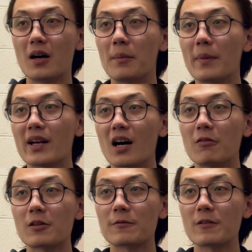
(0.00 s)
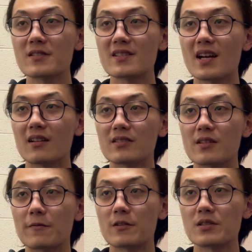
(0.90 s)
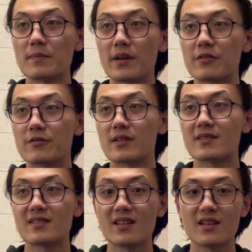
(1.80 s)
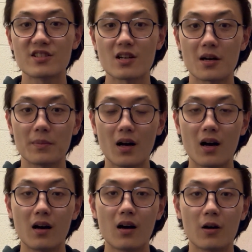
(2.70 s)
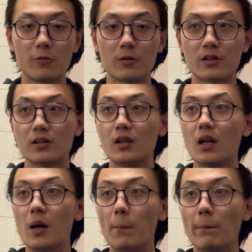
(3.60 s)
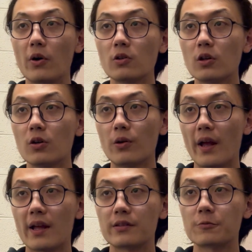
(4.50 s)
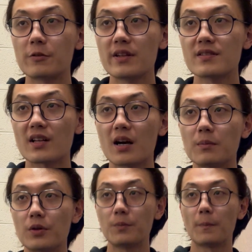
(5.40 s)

make our first sound, the first pitch, the C sharp on our vocal and reeds combo.